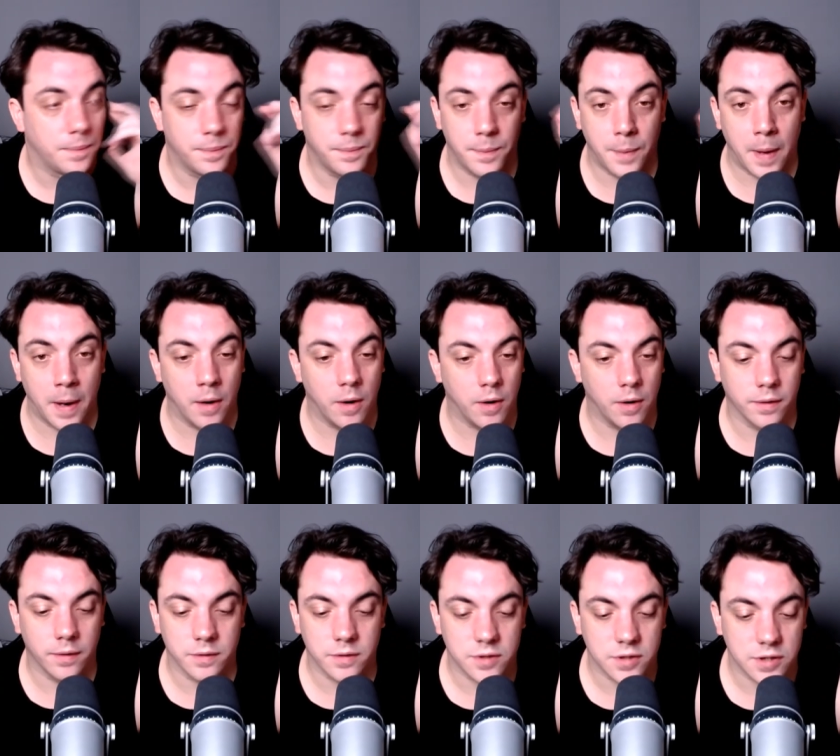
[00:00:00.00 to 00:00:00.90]
but
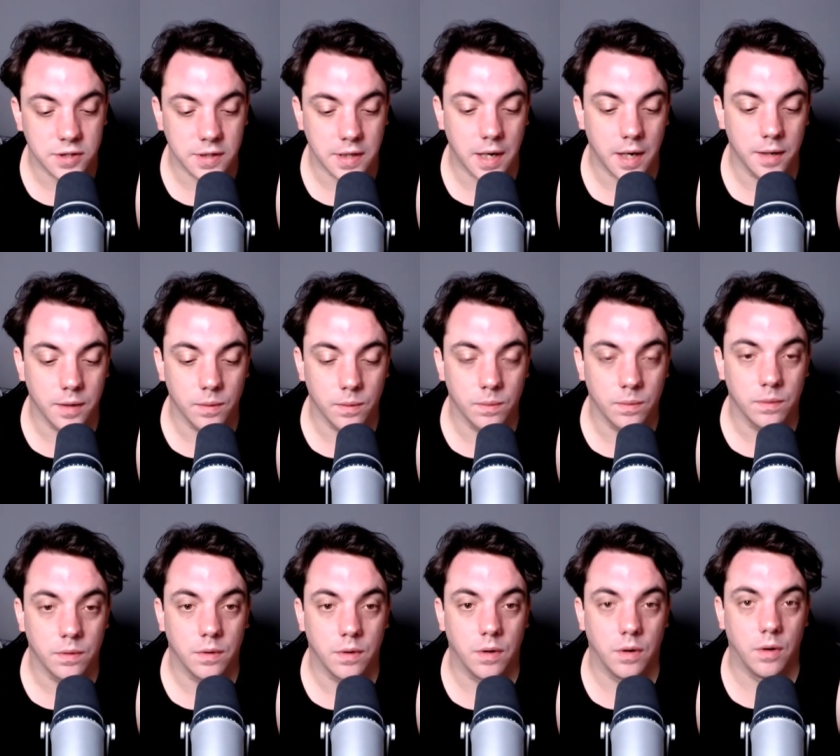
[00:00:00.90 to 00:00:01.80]
on
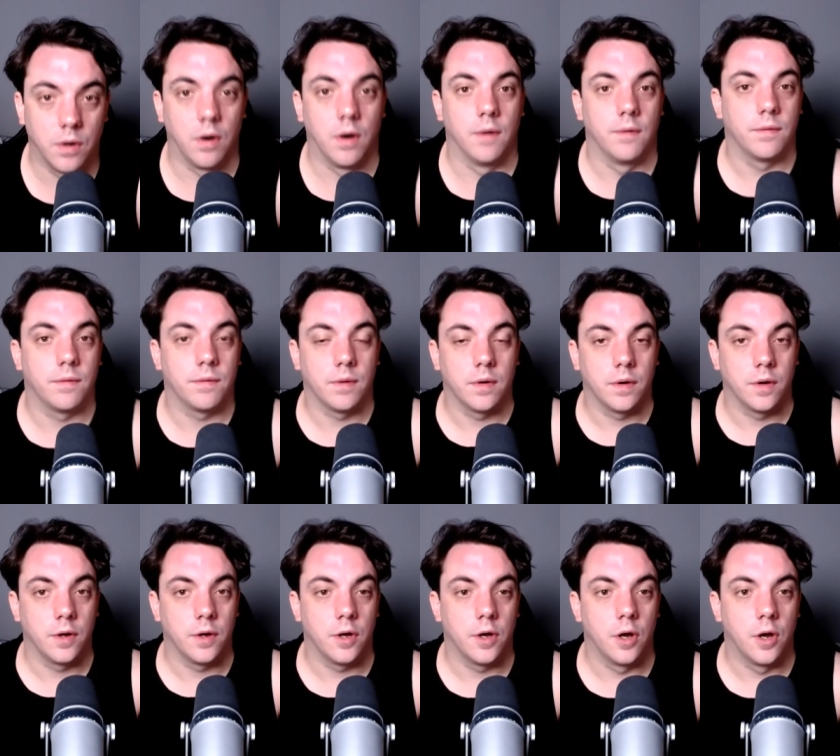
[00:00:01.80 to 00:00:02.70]
scale of
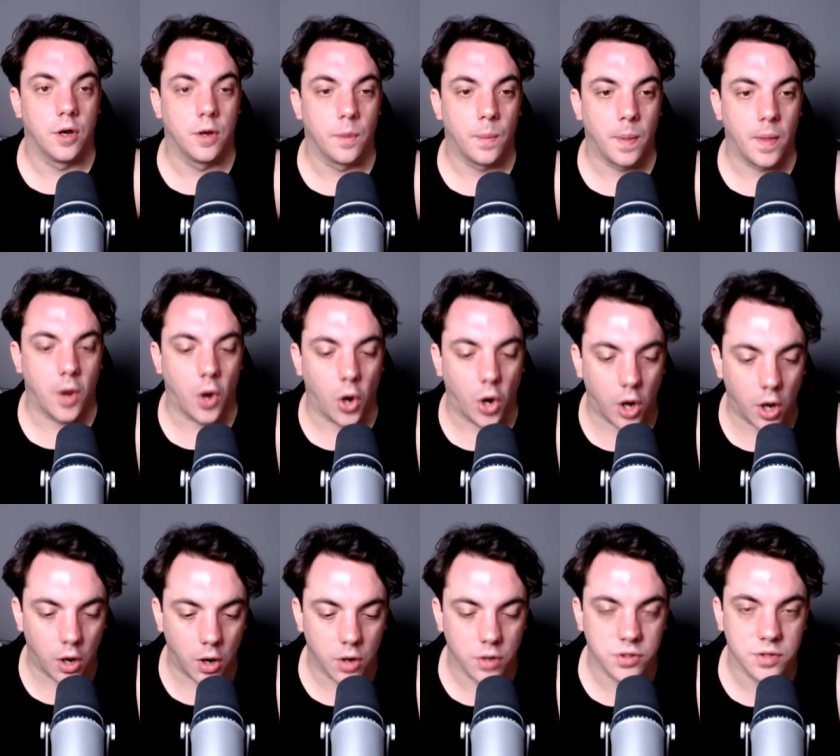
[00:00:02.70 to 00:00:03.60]

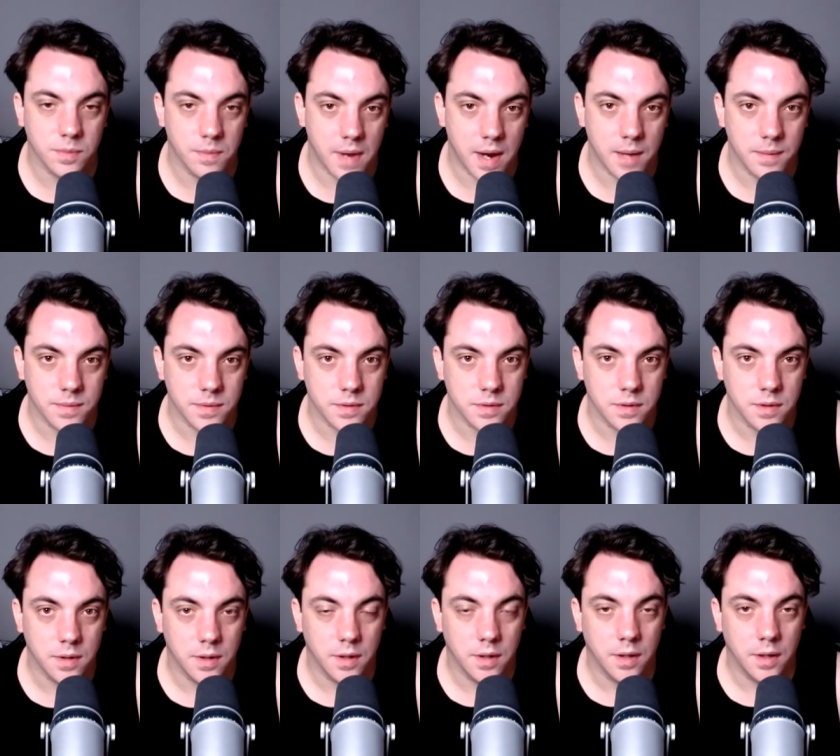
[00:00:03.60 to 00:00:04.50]
large maps
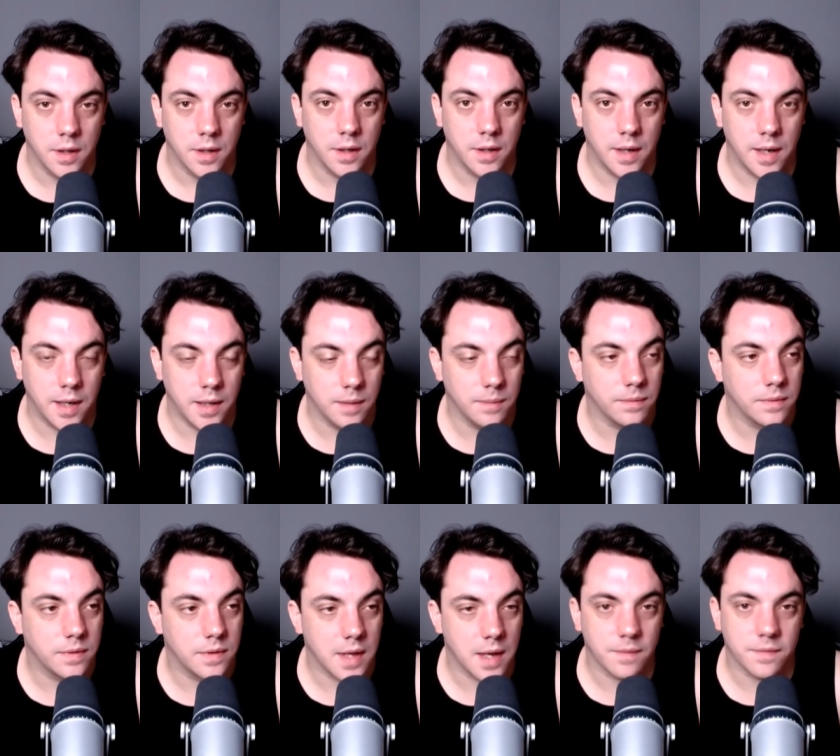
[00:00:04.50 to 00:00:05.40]
in
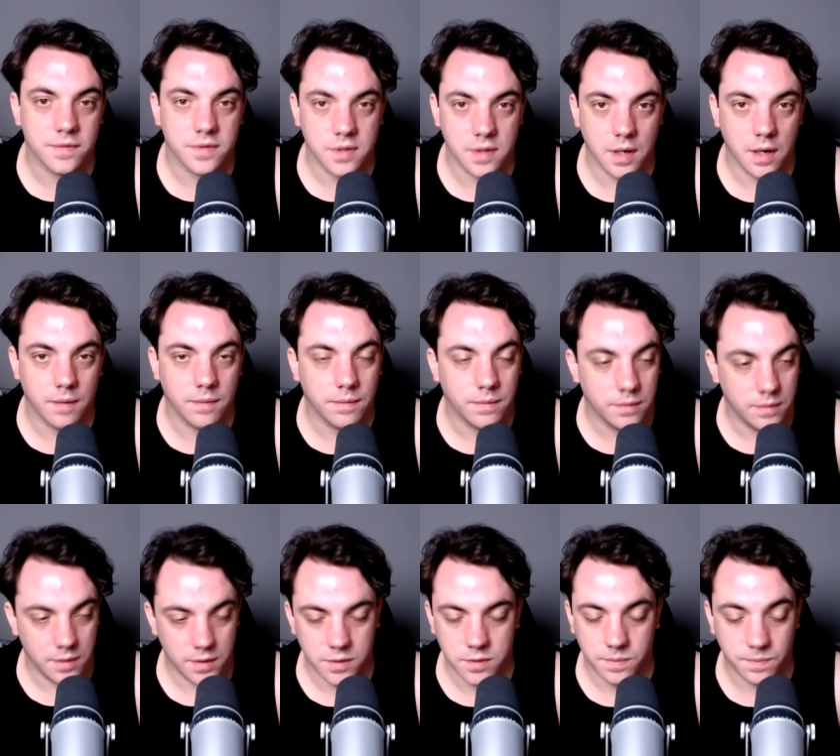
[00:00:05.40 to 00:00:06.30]
in-depth stuff,
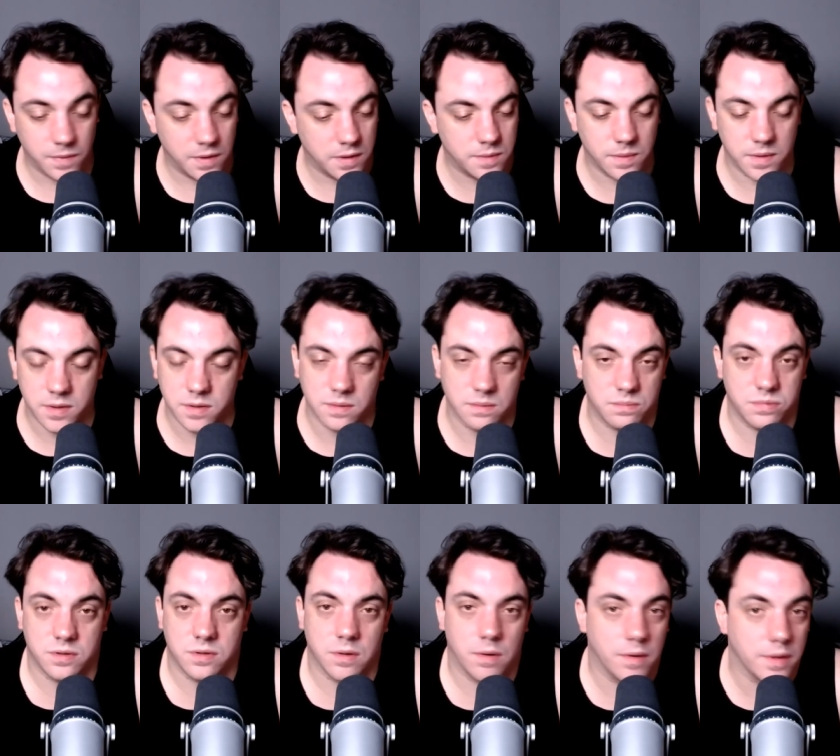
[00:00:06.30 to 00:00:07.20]
it's, it's,
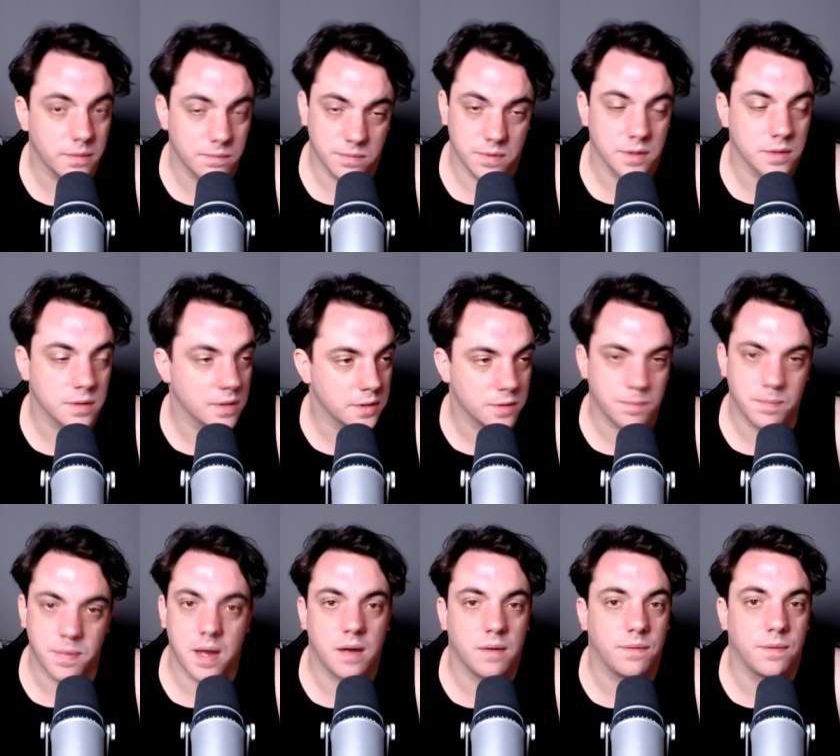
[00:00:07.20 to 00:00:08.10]
it's sorry, it's
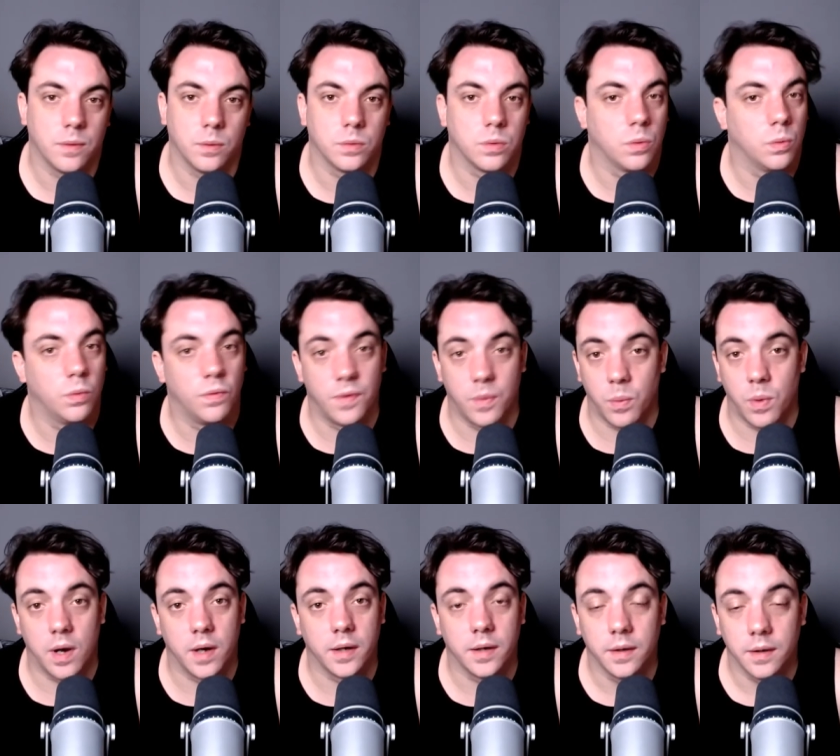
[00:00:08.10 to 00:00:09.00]
Battlefield all the
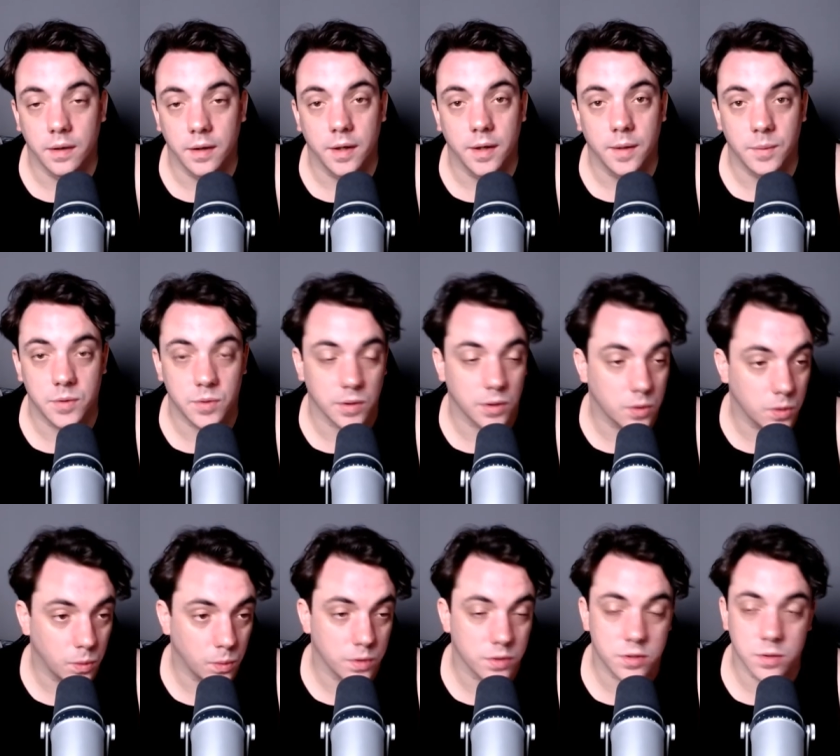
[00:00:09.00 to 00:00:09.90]
way. Between
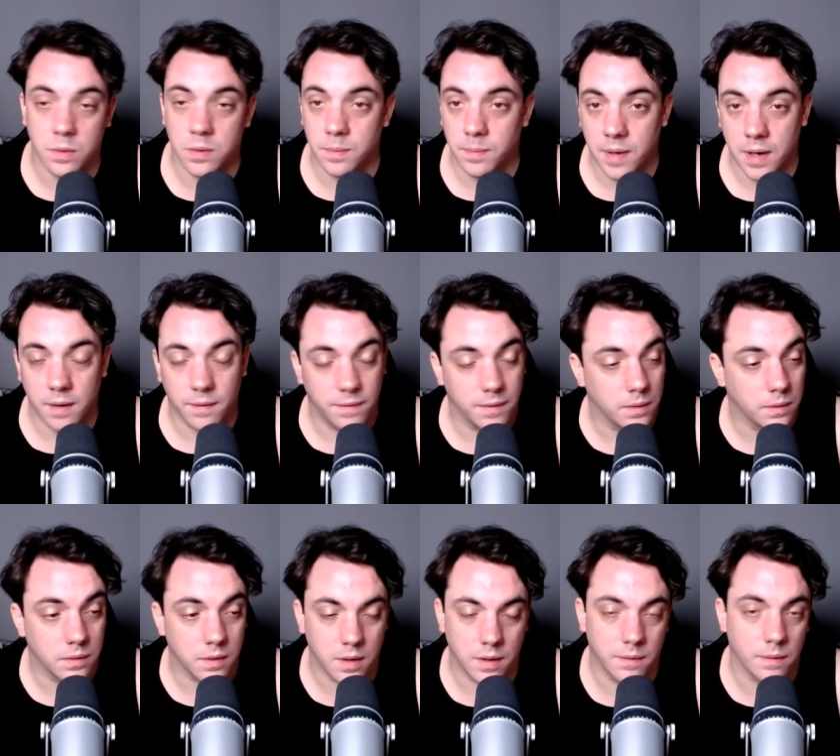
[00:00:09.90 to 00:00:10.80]
Call of Duty and
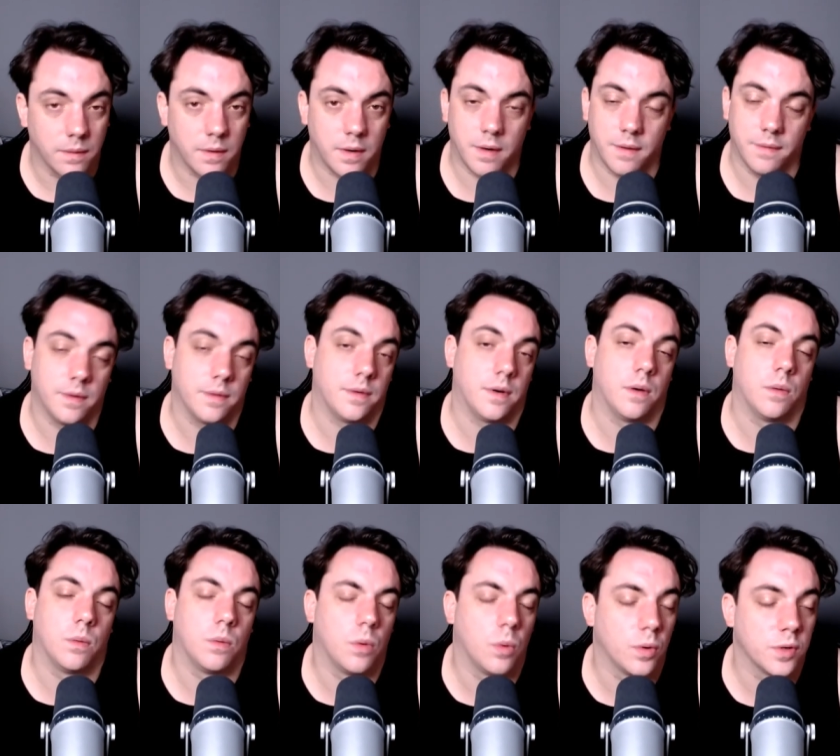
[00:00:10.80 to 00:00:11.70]
Battlefield, i have i I'll
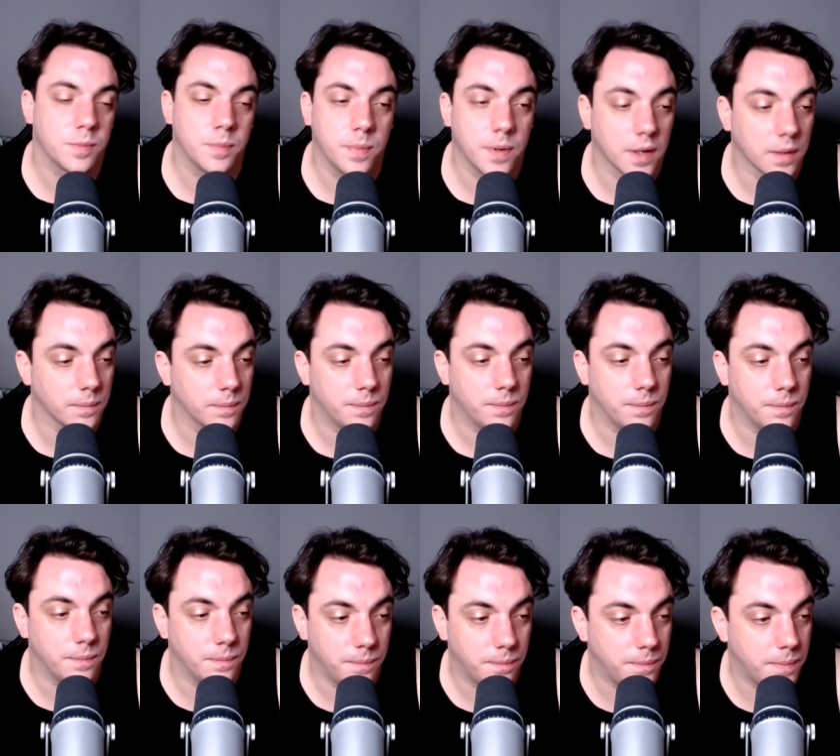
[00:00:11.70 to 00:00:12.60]
always pick
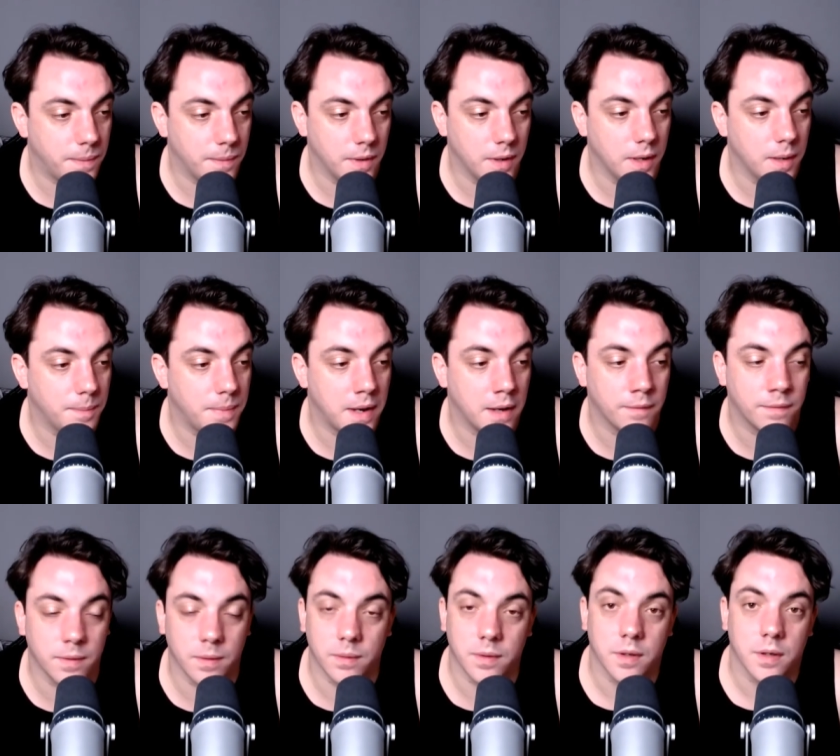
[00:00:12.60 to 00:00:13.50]
uh,
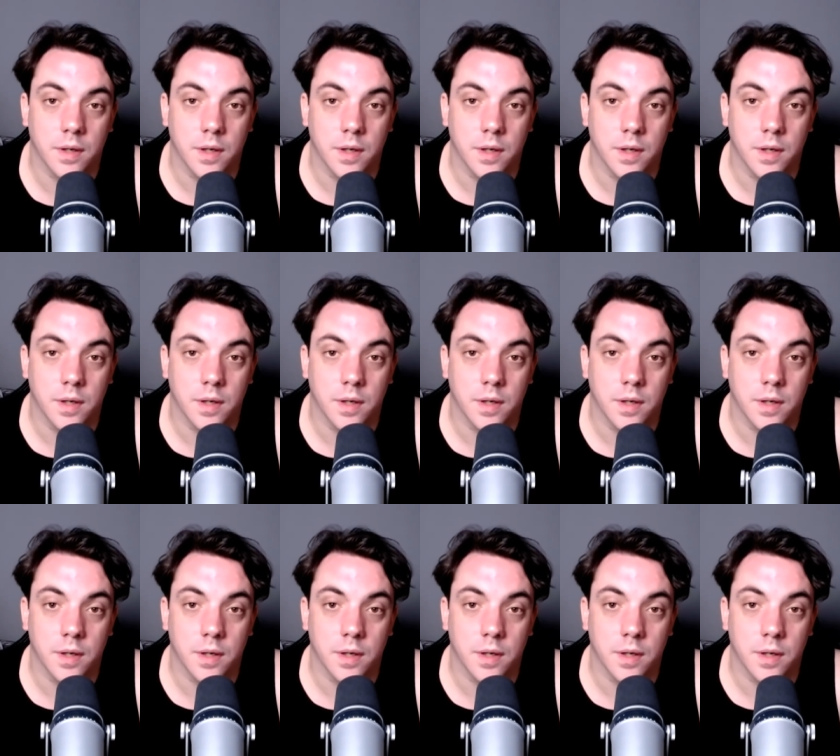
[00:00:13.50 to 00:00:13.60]
Battlefield.